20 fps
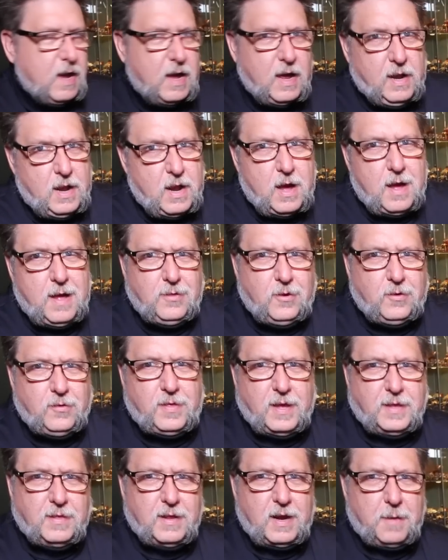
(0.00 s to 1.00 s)
Another
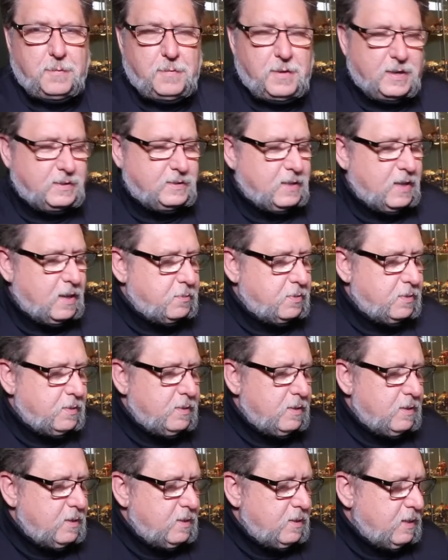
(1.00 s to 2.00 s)
thing that I picked up
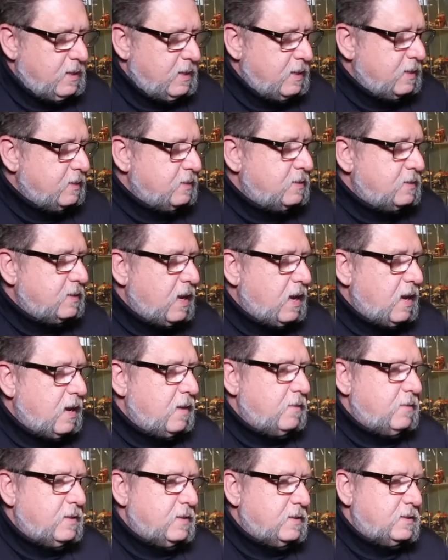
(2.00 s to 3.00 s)
is
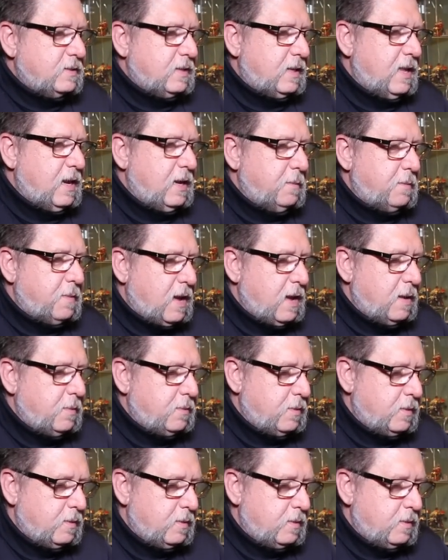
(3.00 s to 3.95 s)
uh, this Lilly pipe.